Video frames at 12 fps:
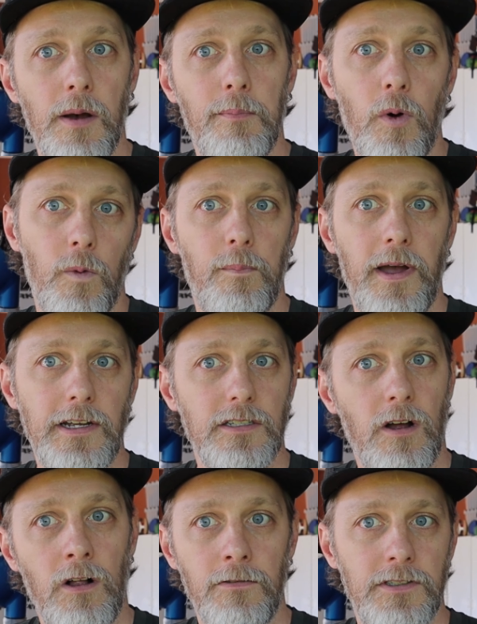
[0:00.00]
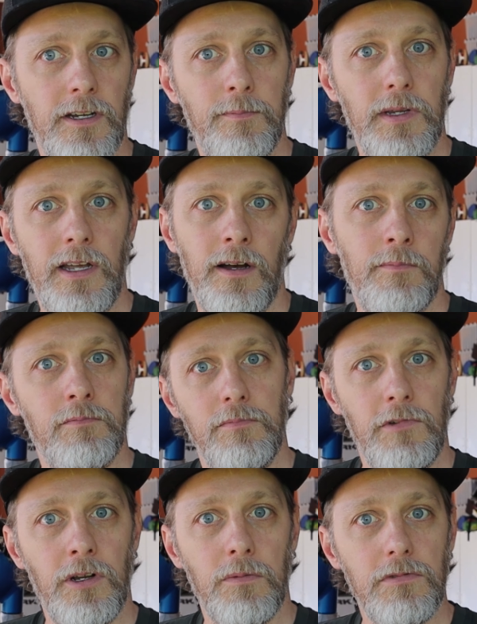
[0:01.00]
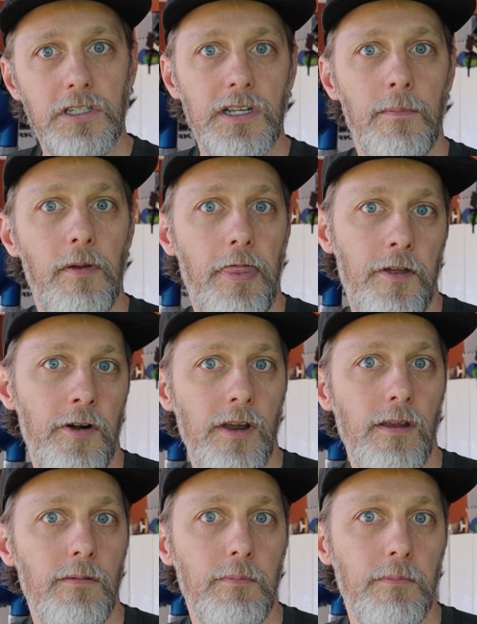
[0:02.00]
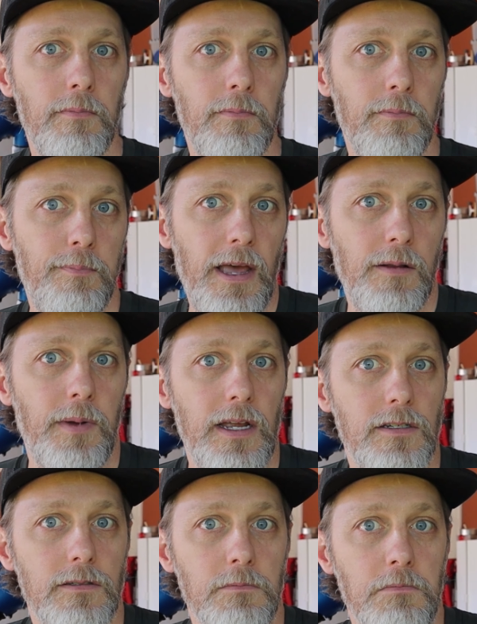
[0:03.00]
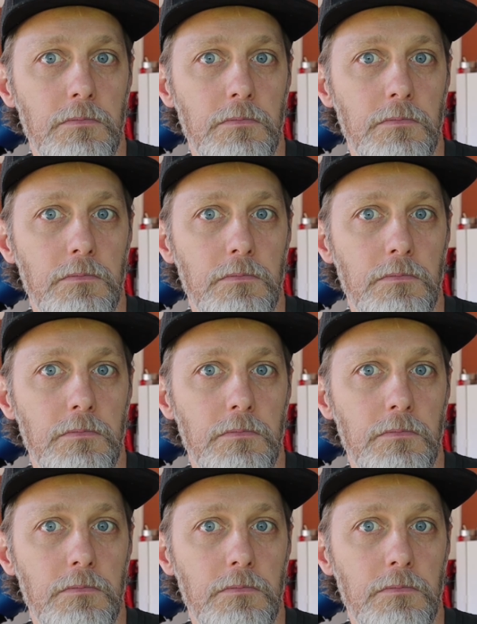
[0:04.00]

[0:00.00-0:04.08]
Both bikes all of a sudden become, sub 30 pedal bikes.